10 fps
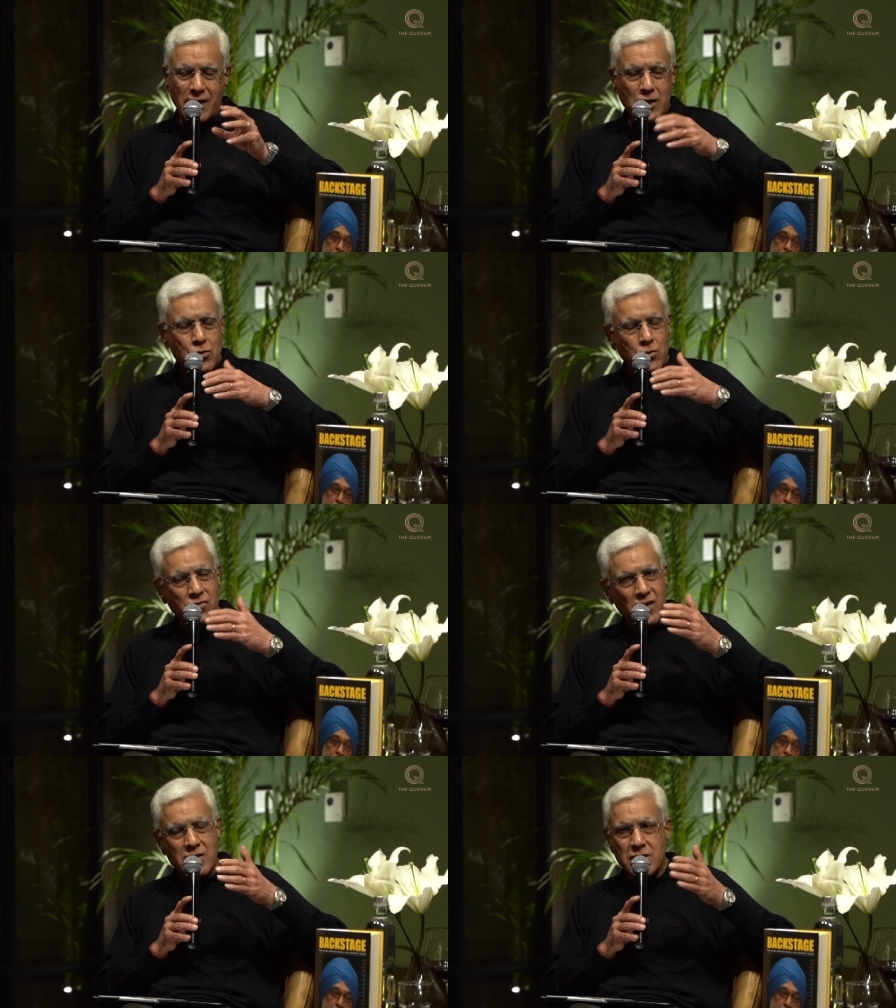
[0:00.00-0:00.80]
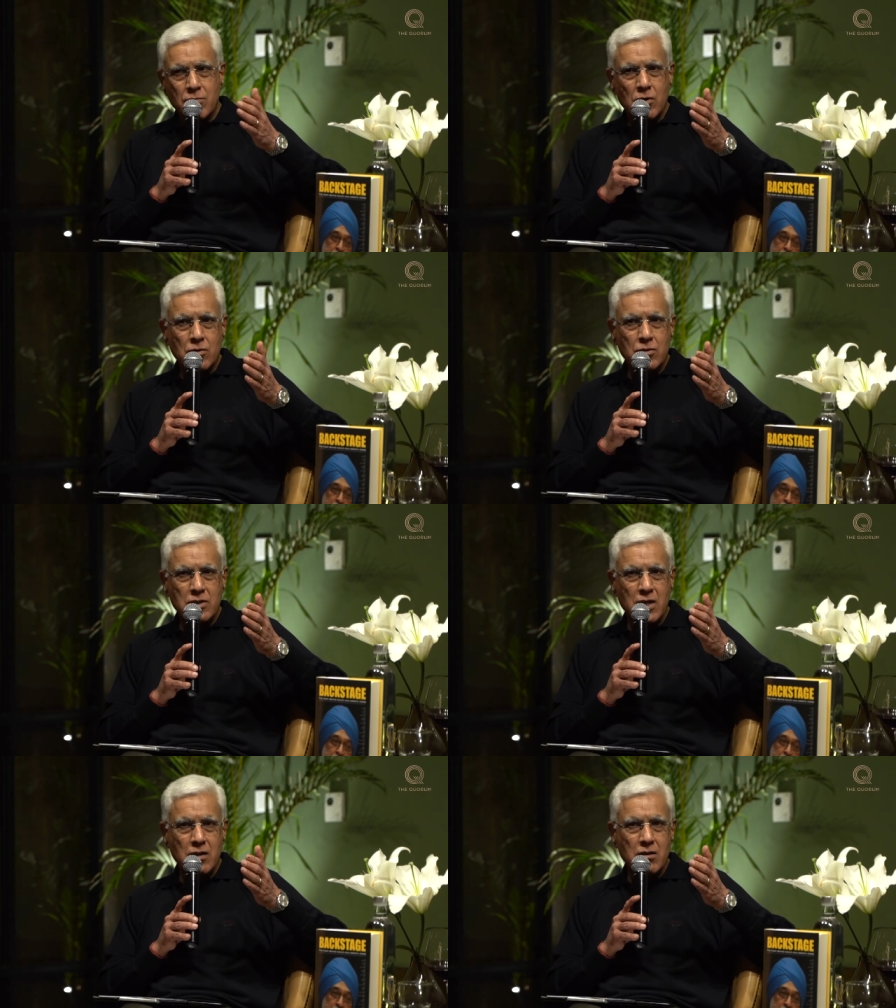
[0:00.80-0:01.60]
yet you advised him not to
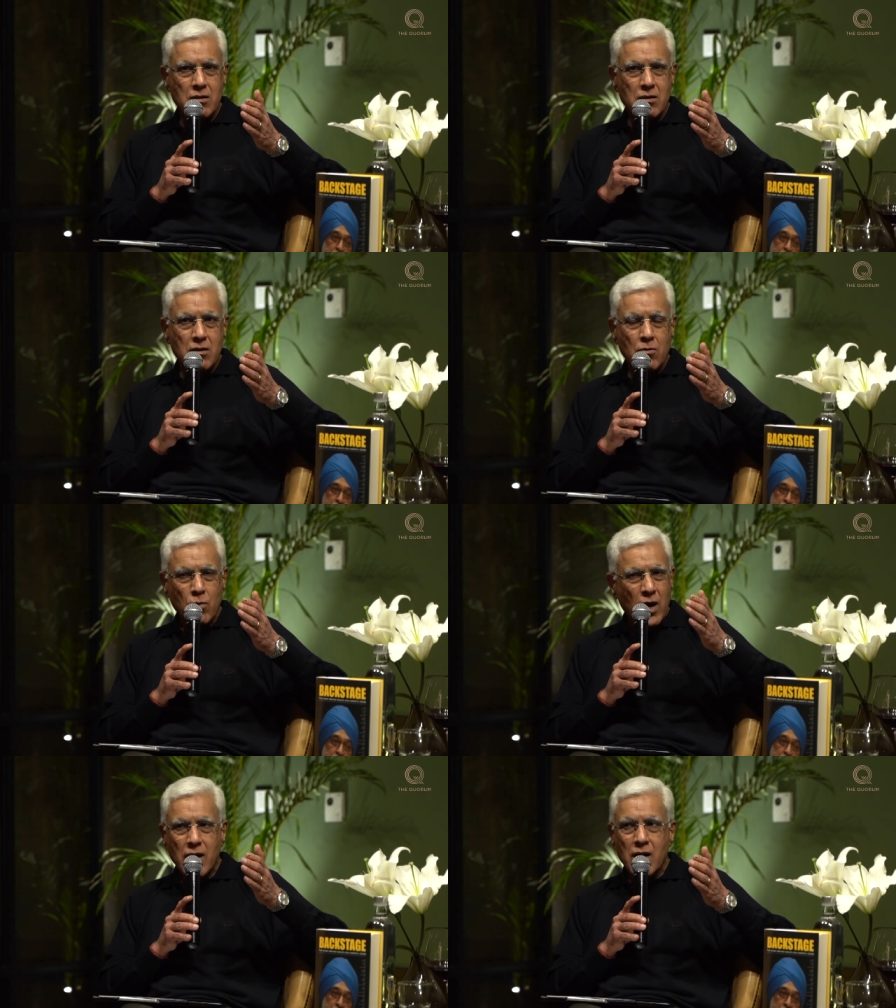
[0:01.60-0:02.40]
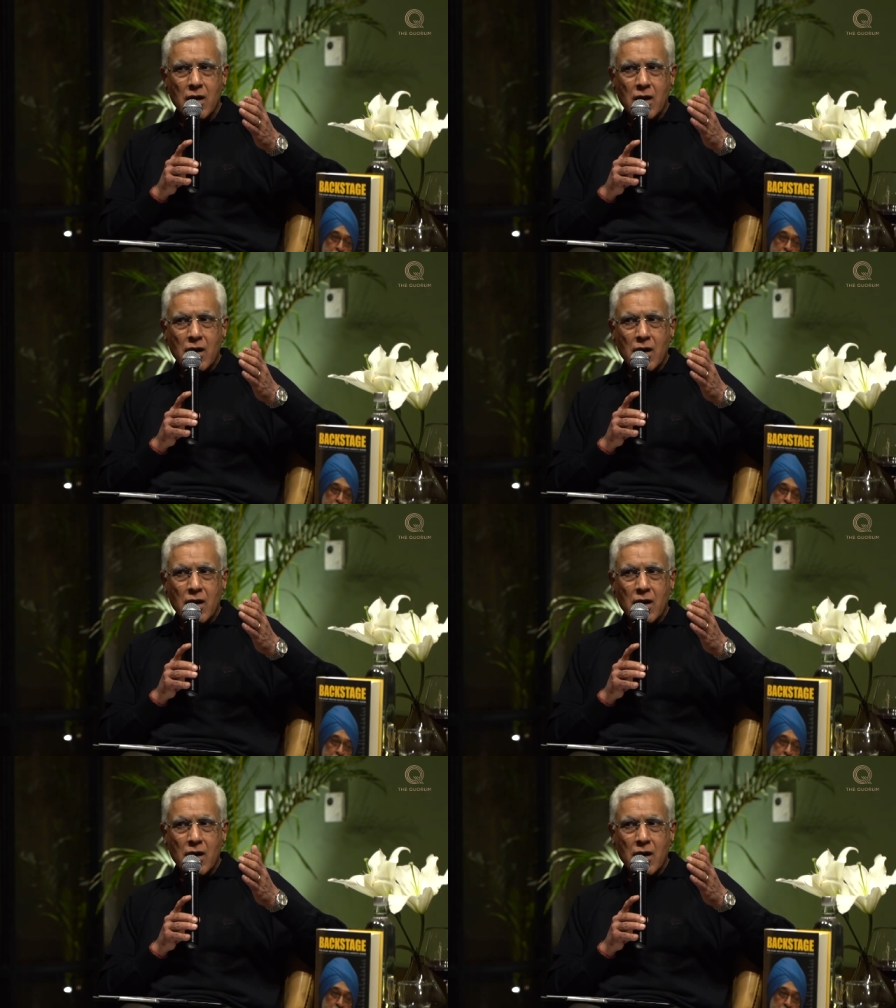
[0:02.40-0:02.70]
resign. Why?